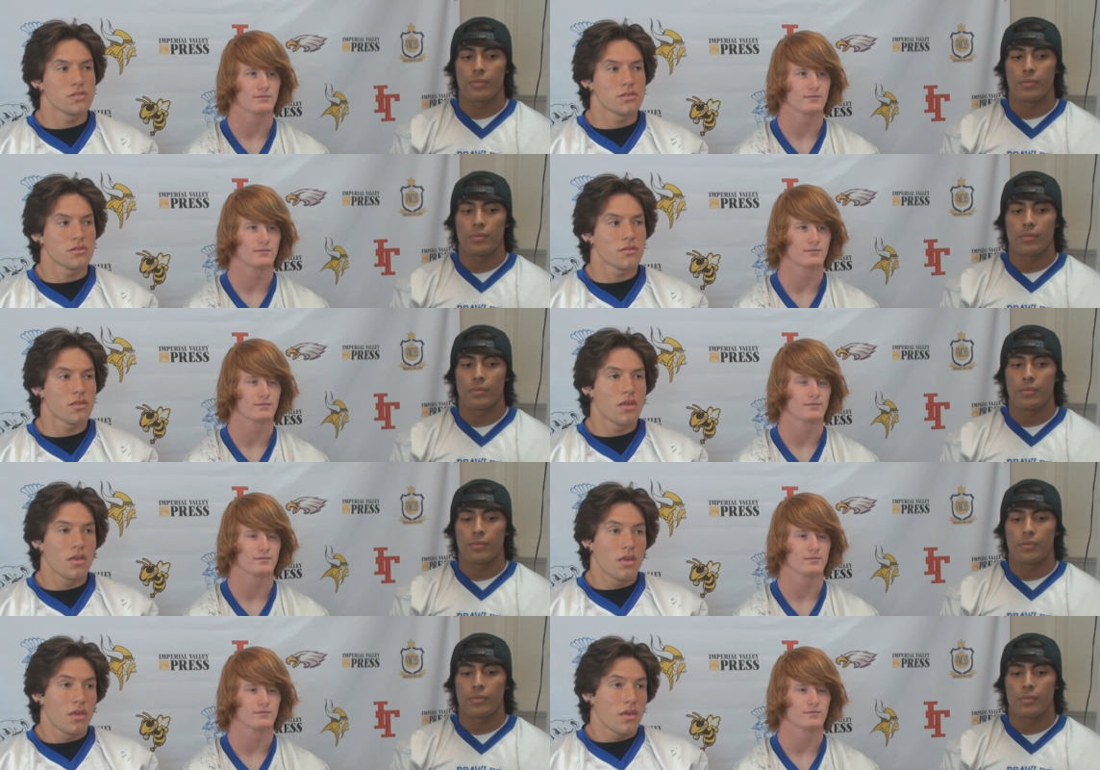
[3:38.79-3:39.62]
Speaker 1: to,
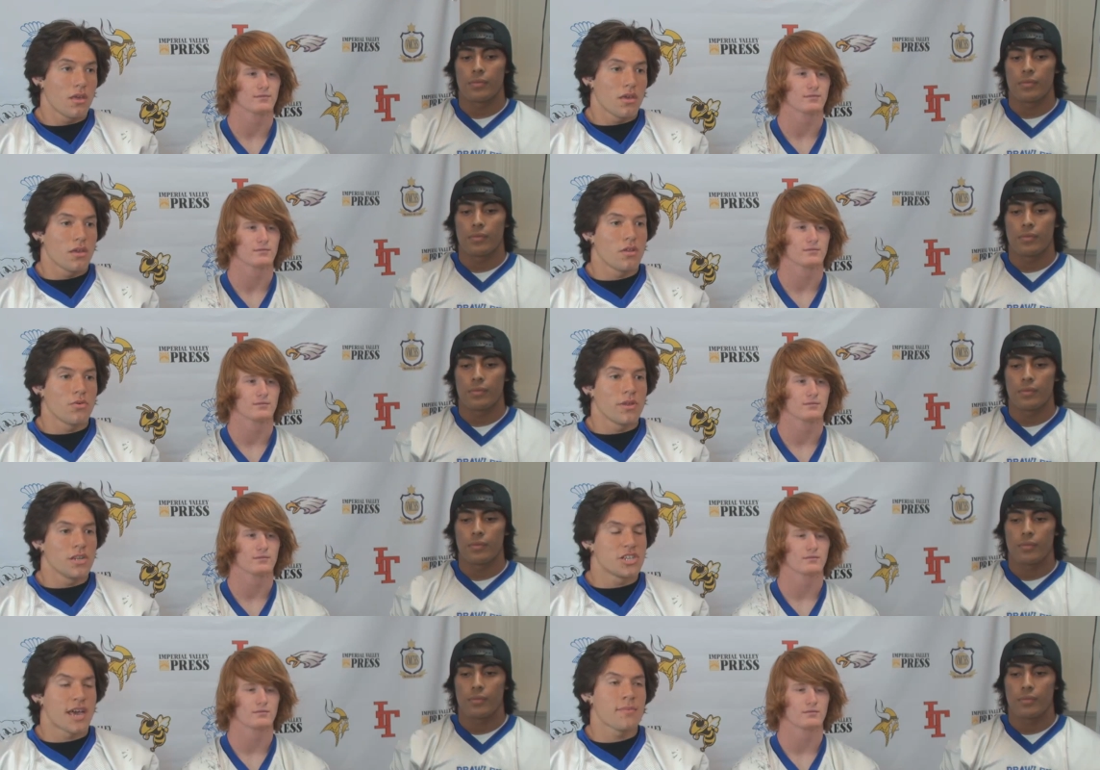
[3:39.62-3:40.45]
you know, win a
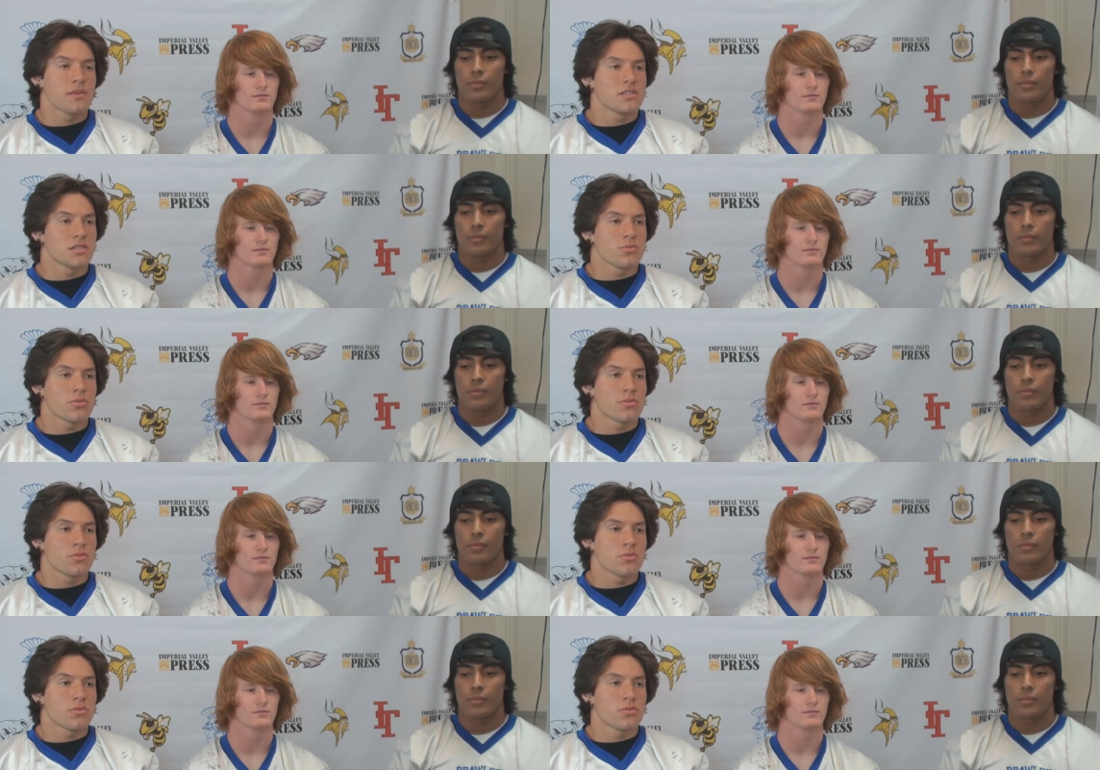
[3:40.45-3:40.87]
championship.